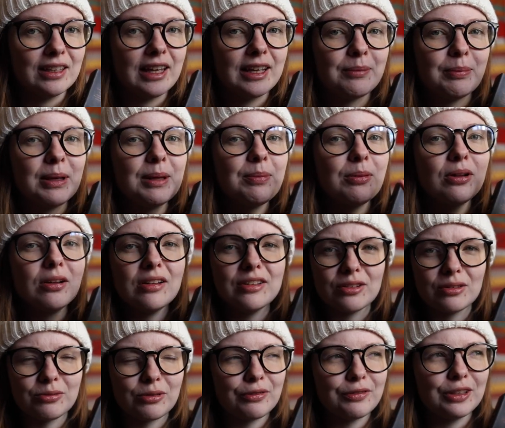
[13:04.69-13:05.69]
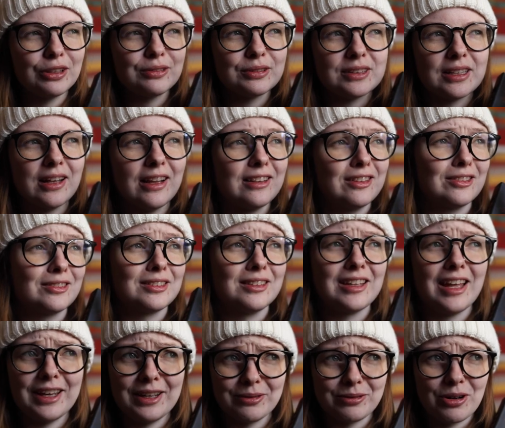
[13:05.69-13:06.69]
Like, people in the reviews say, like, there's
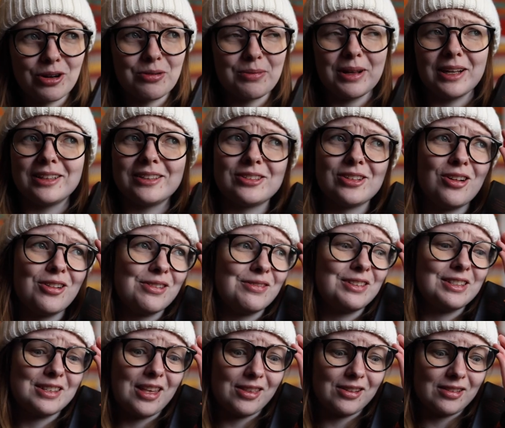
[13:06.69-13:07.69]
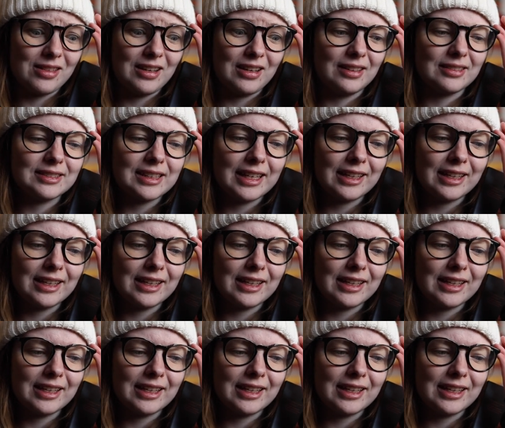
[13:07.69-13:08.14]
light romance, all of these other things.